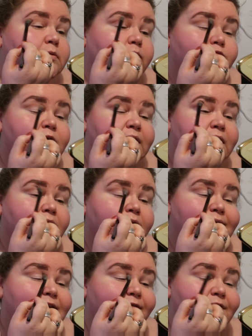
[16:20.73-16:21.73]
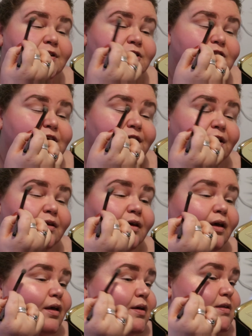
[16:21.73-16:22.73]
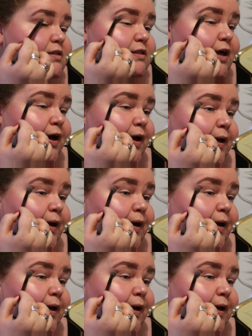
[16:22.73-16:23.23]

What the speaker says: some really nice definition. So